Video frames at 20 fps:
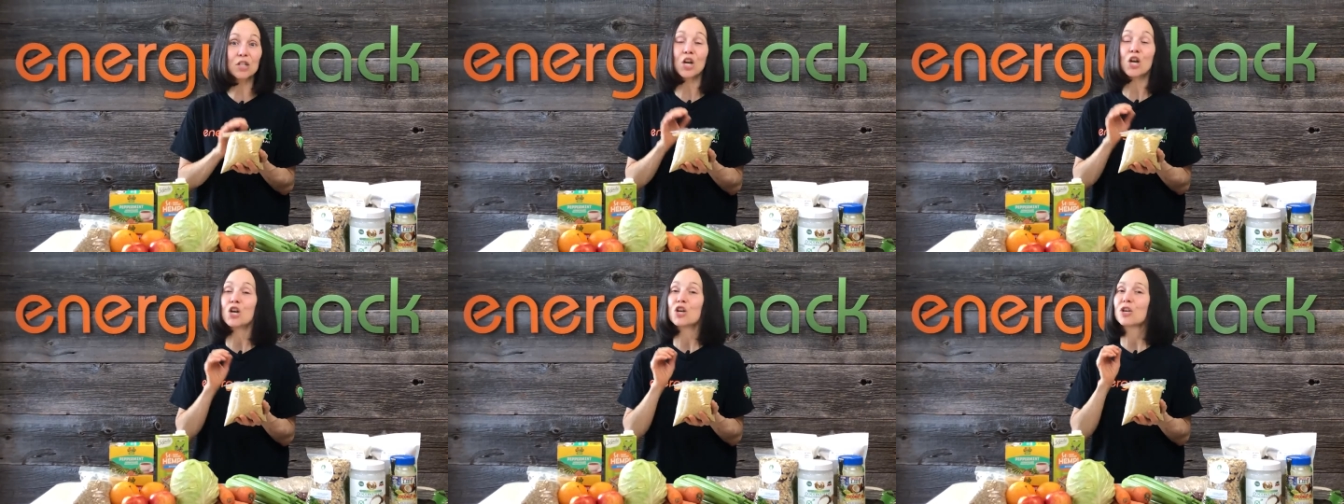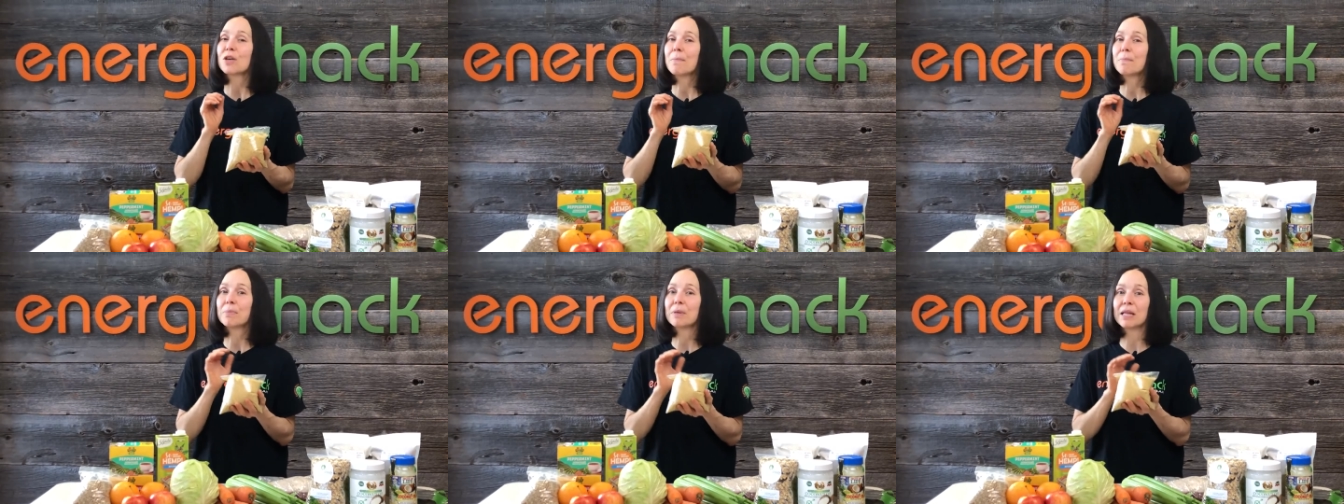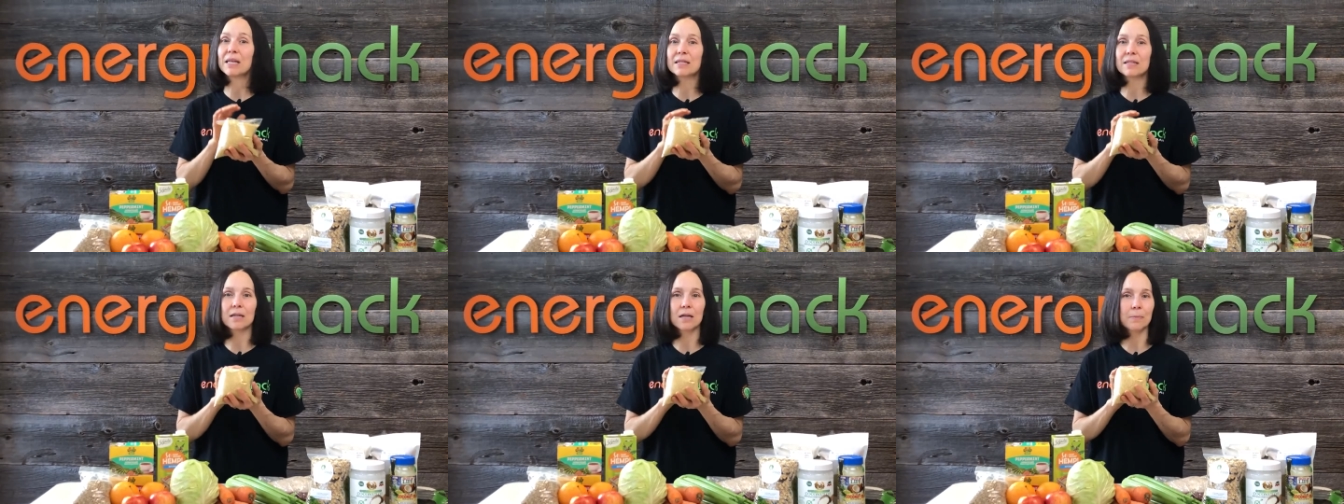You can
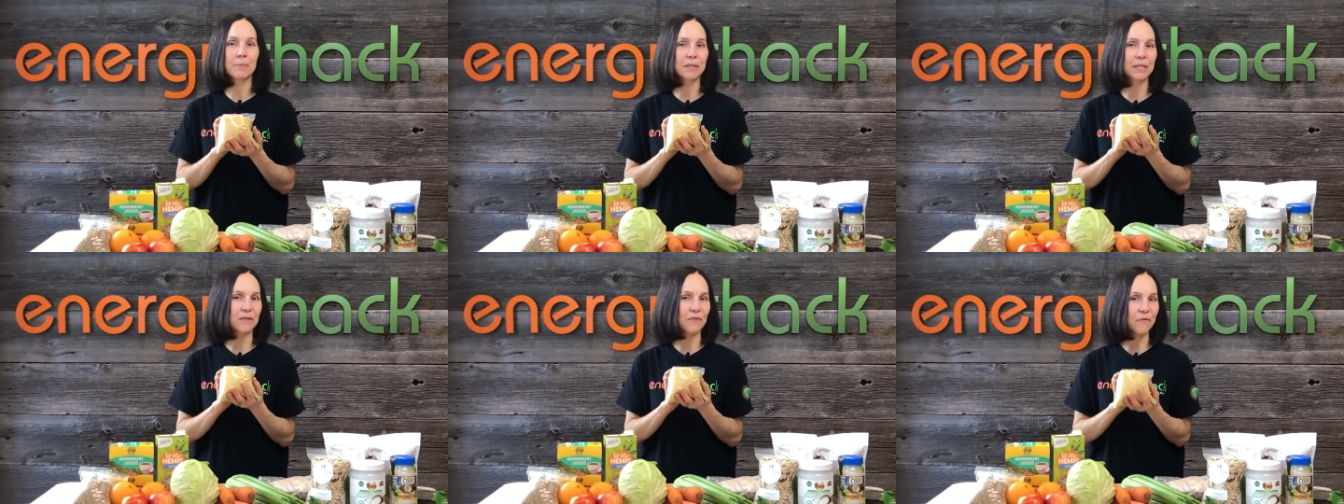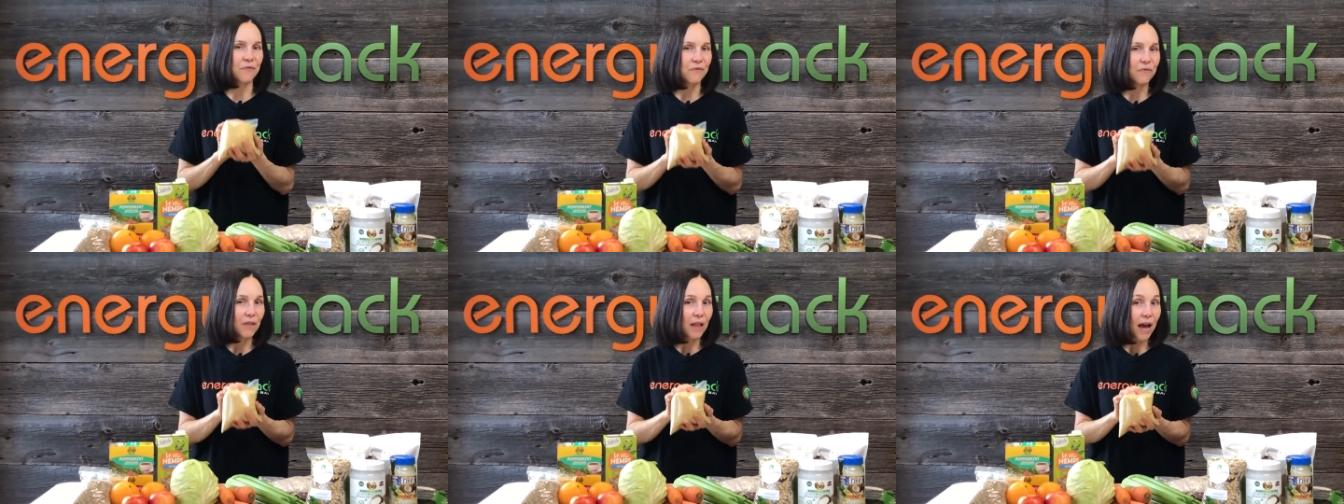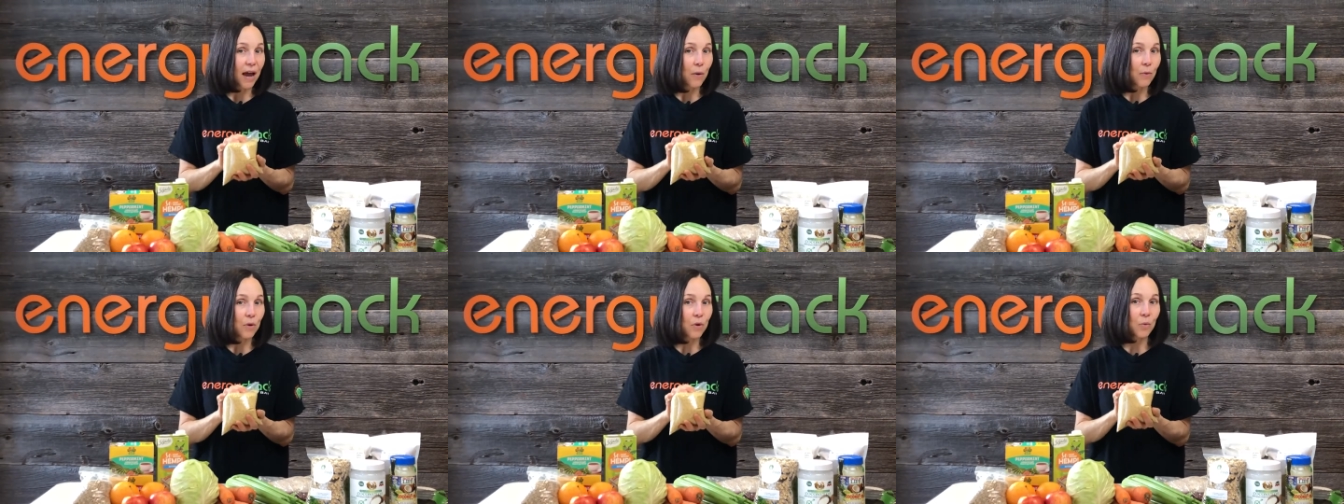blend it up as a
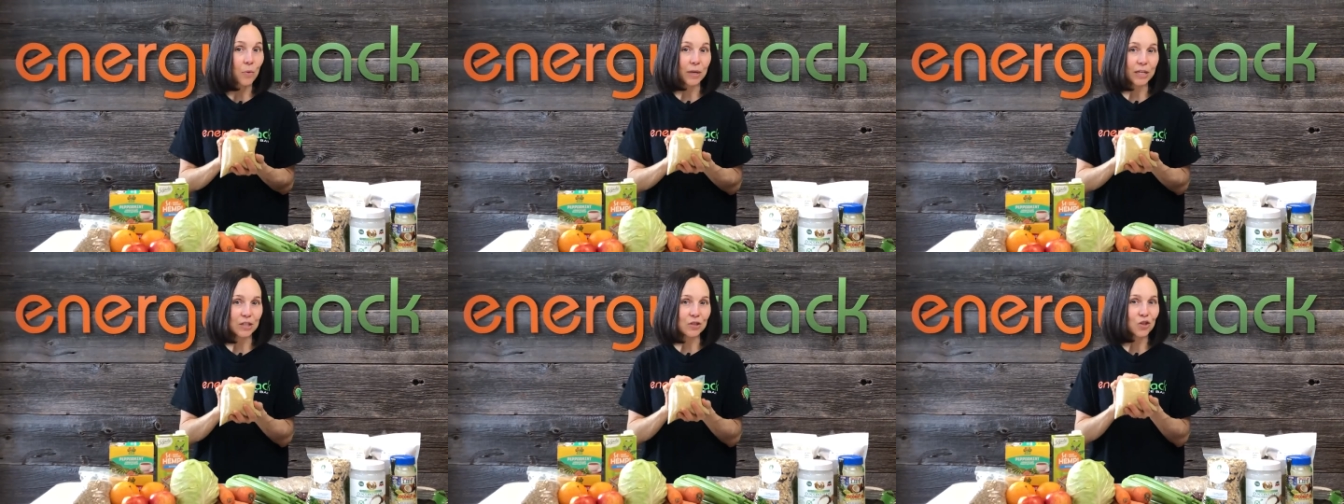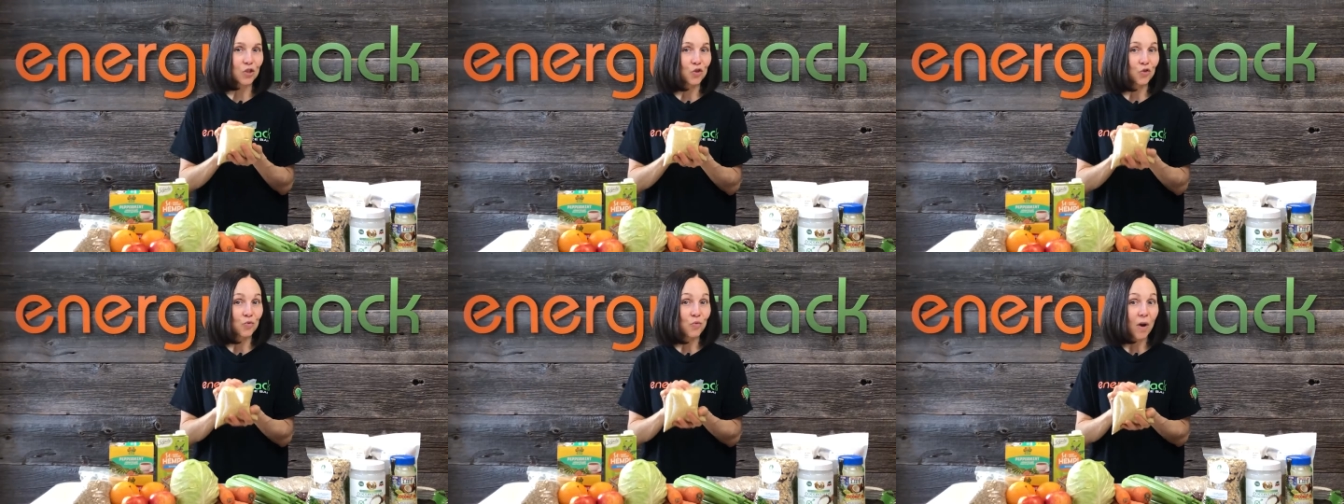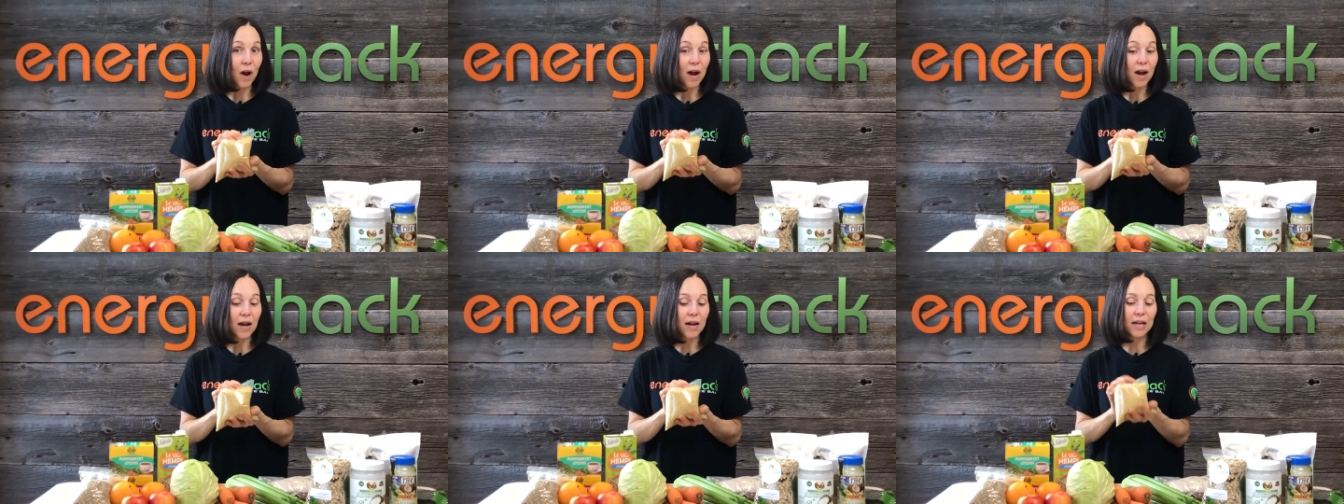flour when it's
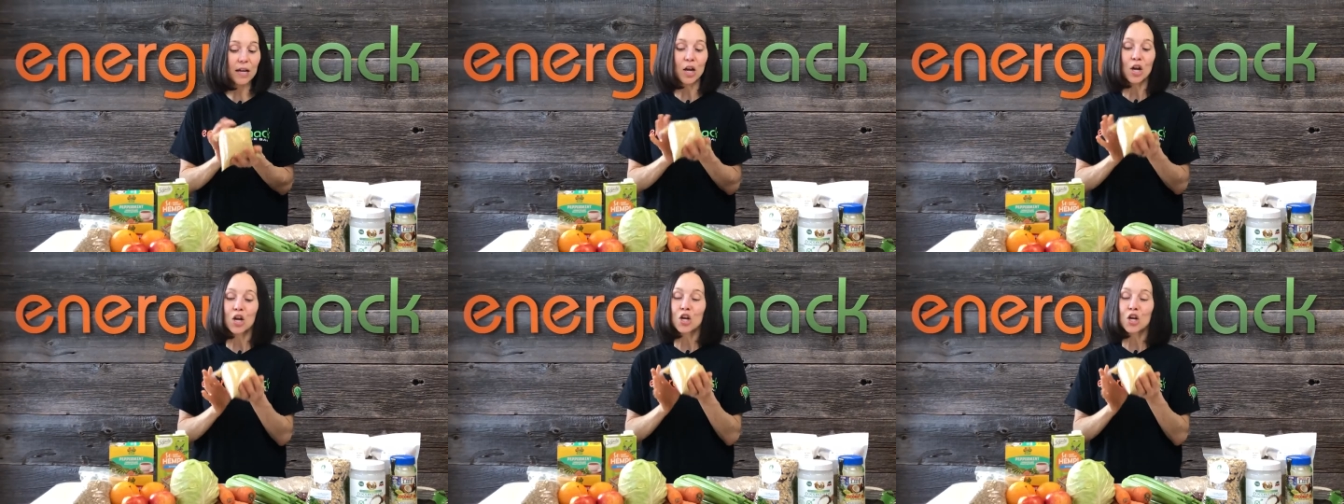dry.